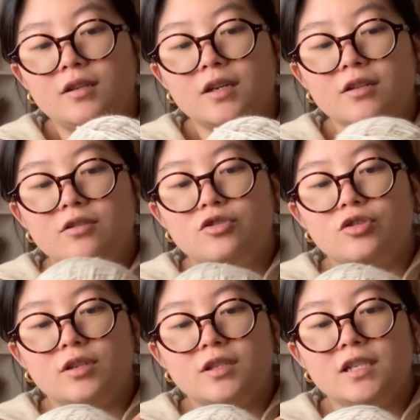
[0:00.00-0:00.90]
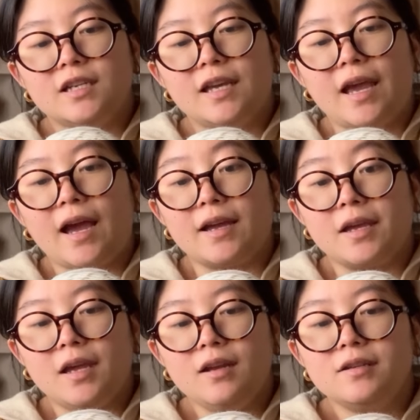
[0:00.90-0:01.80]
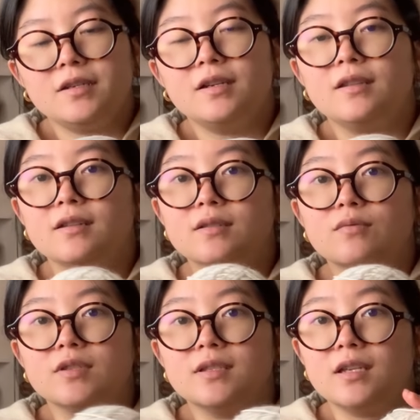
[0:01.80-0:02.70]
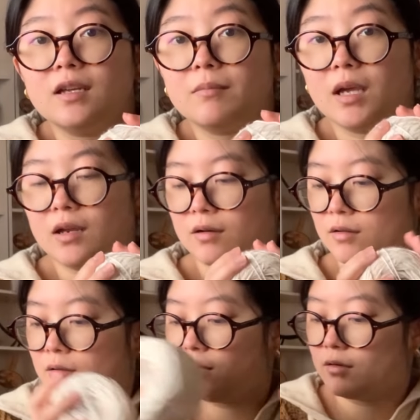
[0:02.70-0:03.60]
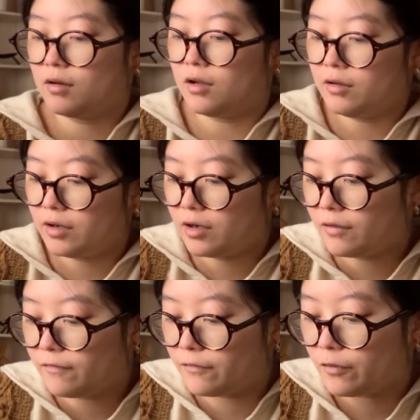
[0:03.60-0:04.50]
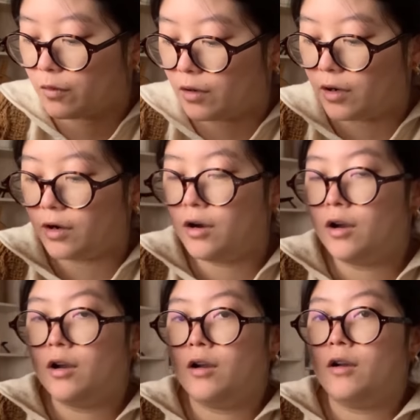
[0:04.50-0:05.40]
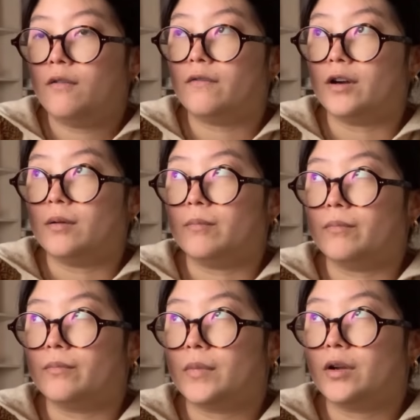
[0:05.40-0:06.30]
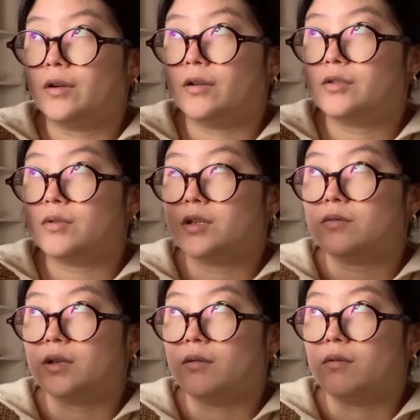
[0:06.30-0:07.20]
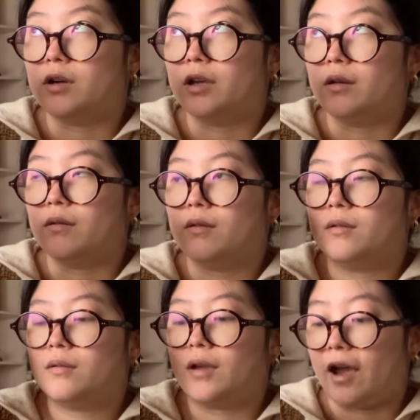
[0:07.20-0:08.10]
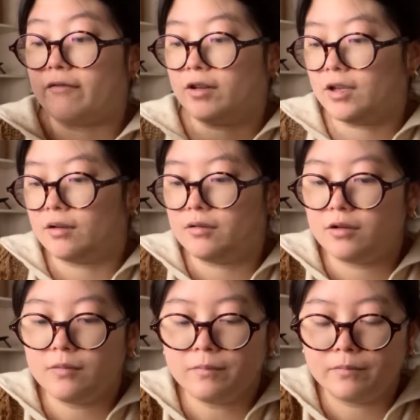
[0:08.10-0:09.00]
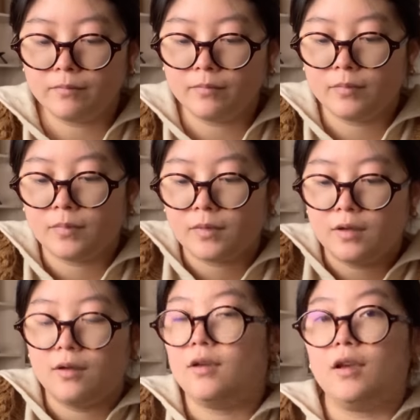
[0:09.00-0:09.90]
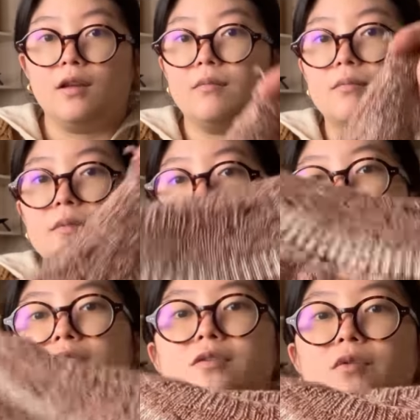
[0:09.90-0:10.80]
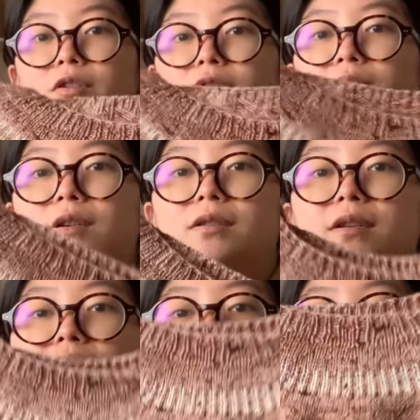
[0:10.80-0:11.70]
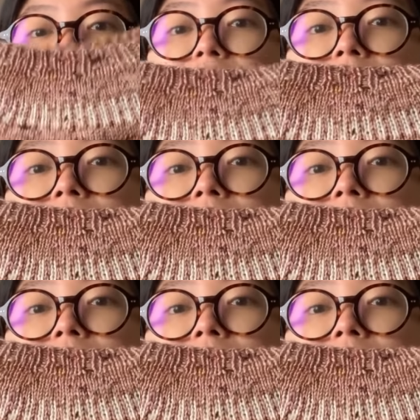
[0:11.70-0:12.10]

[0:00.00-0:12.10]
Dendritic Agate. This was the main color from her 2021 advent calendar, and these work so well together.